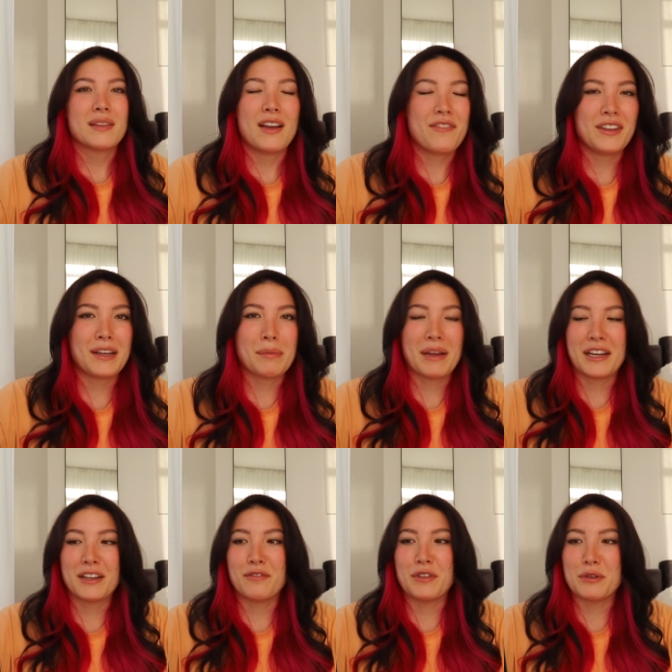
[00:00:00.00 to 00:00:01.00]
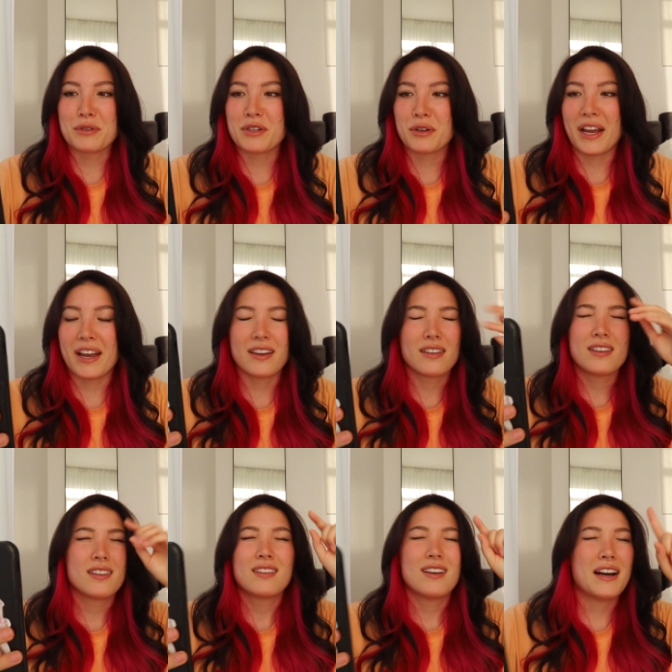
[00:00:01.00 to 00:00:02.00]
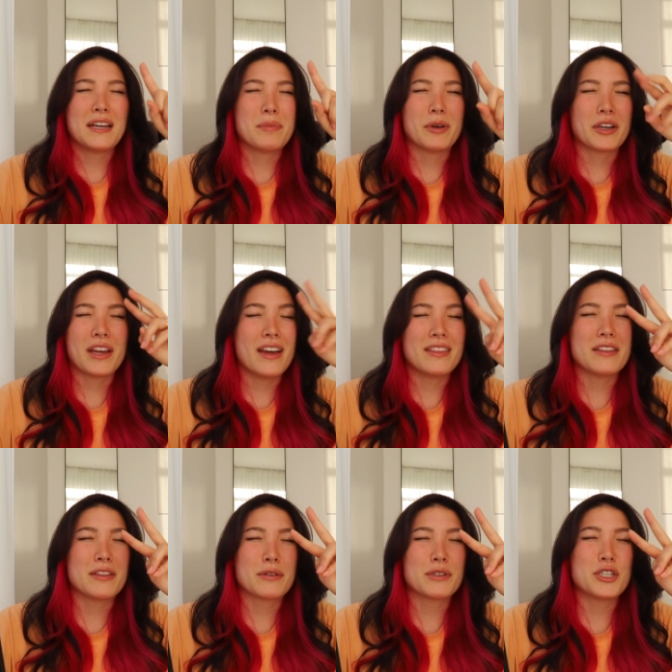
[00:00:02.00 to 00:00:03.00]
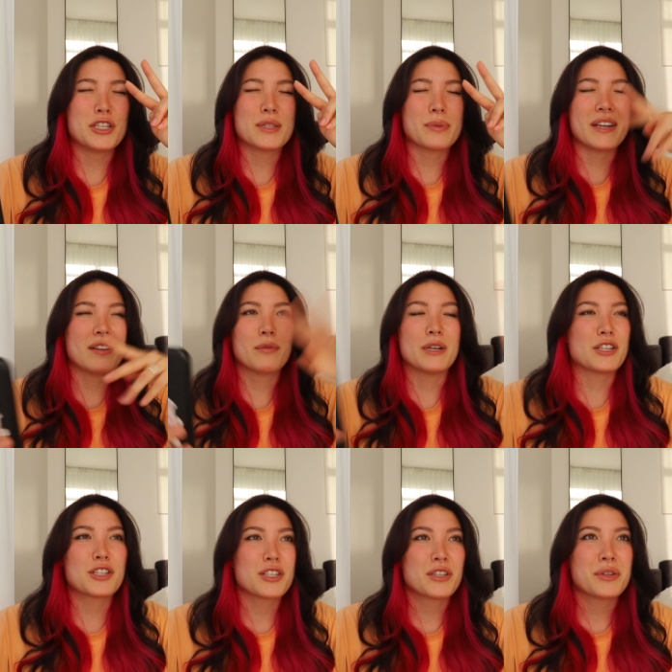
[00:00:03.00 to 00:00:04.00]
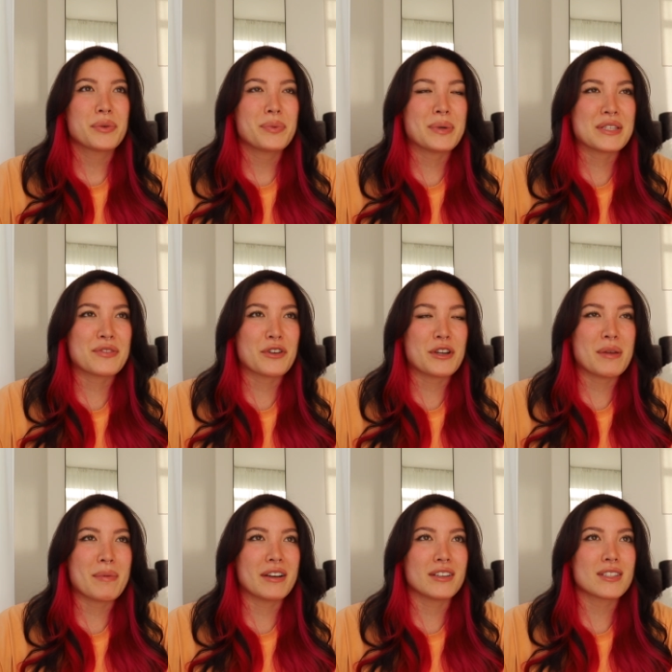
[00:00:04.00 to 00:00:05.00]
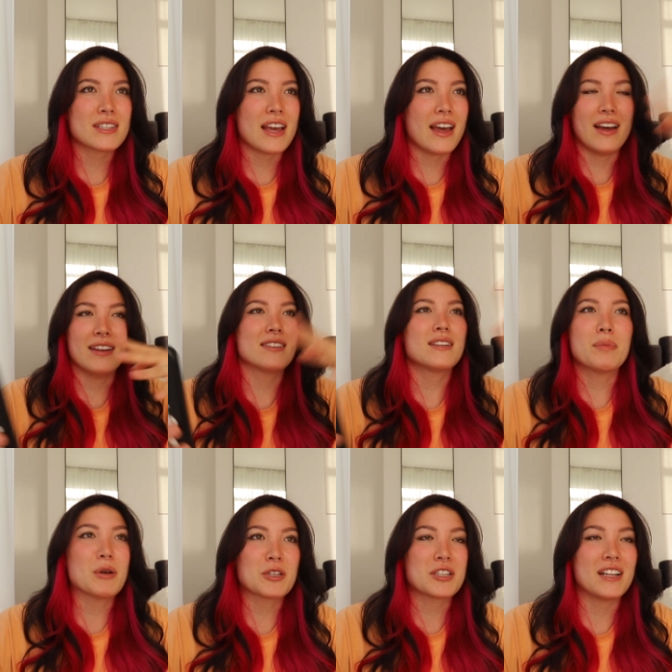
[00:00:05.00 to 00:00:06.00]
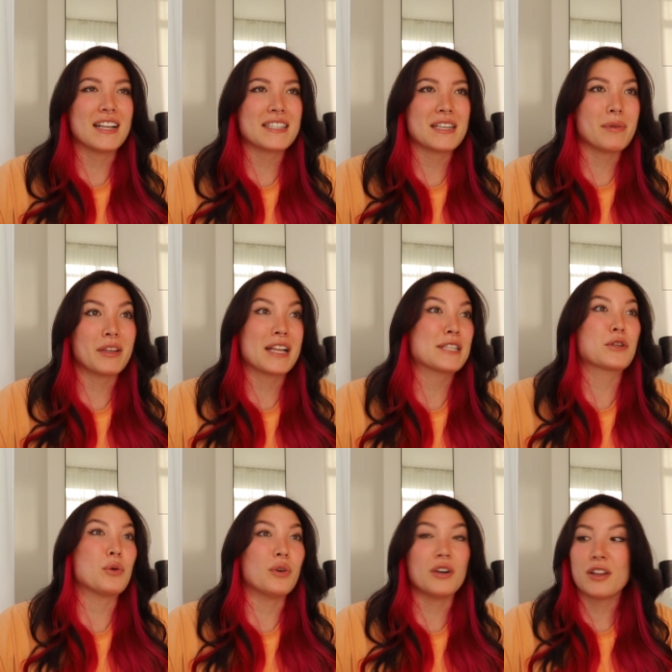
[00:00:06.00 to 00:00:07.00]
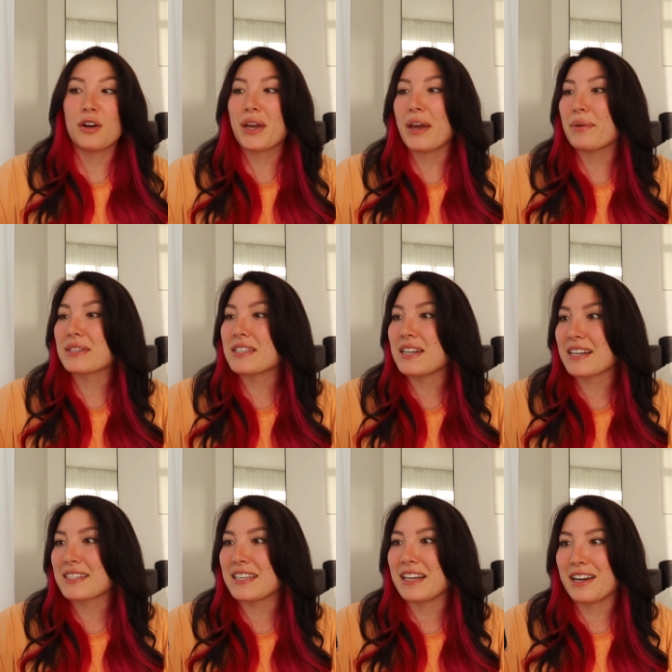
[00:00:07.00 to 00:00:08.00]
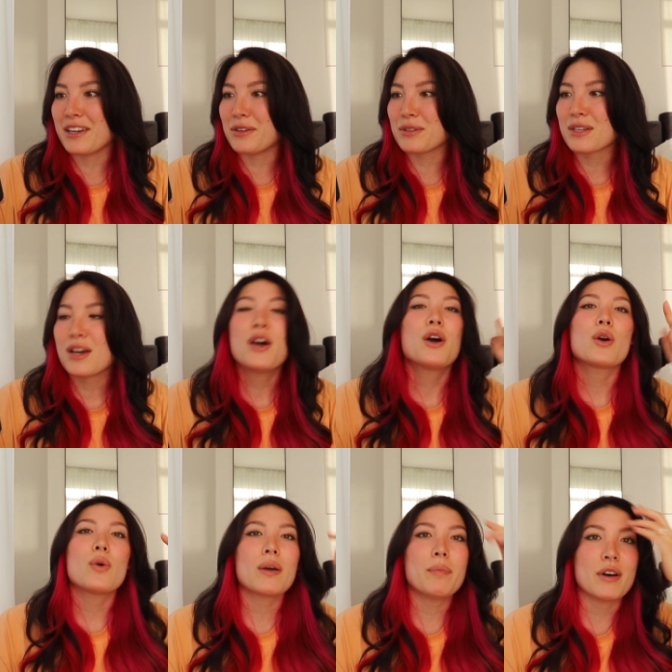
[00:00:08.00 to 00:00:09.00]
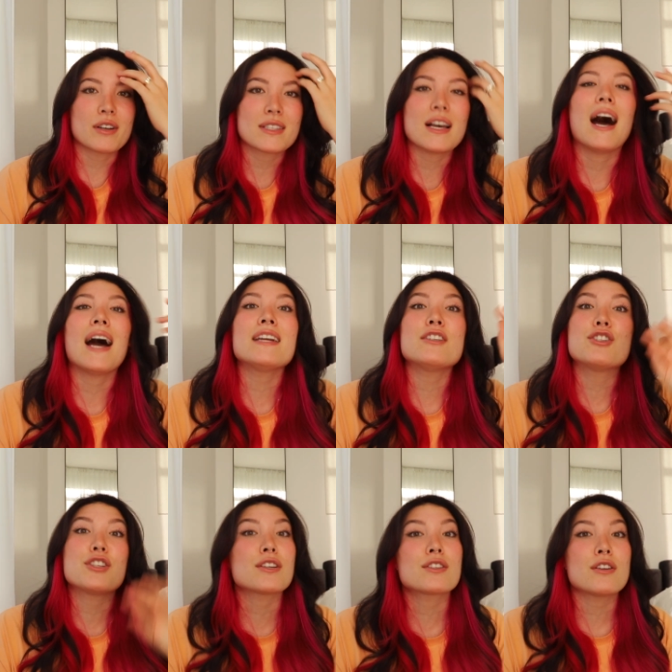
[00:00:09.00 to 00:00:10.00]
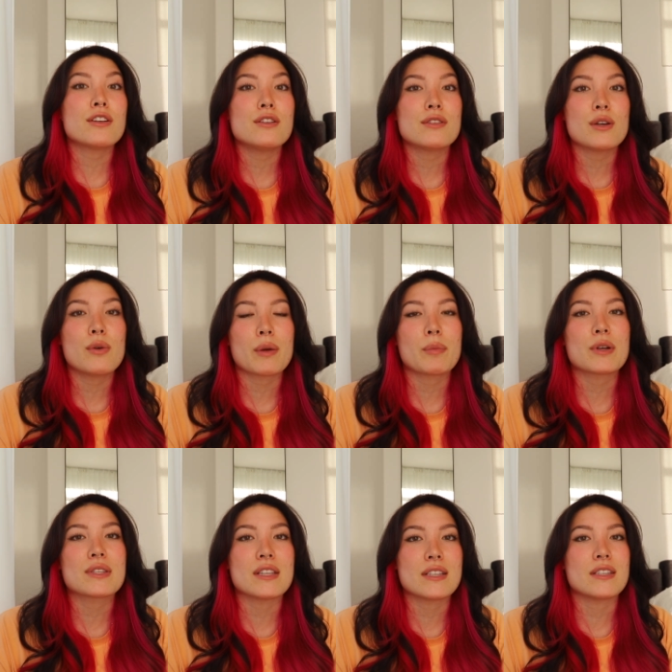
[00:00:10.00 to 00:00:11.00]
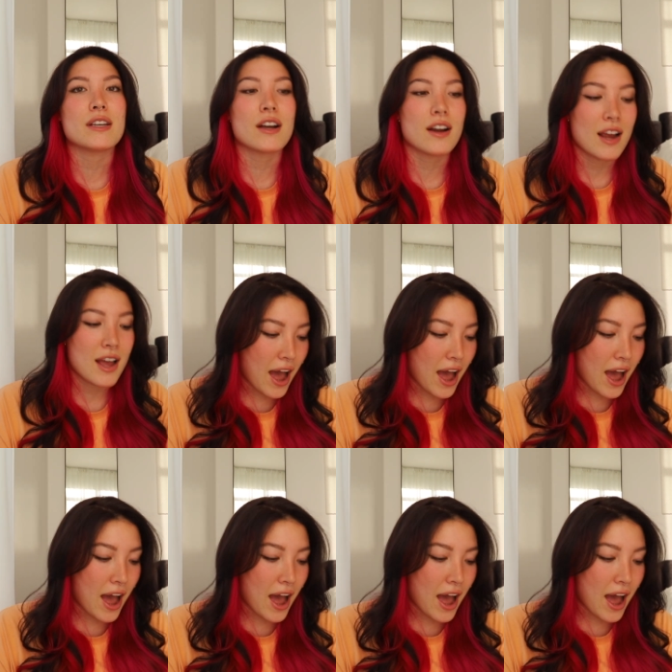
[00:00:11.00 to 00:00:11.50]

I feel like I'm getting confused. Okay, HoneyBook, and then there's G Suite, which was for emails and personalized email. That's cool. Okay, what's the next thing I use? QuickBooks. I just started using QuickBooks this year.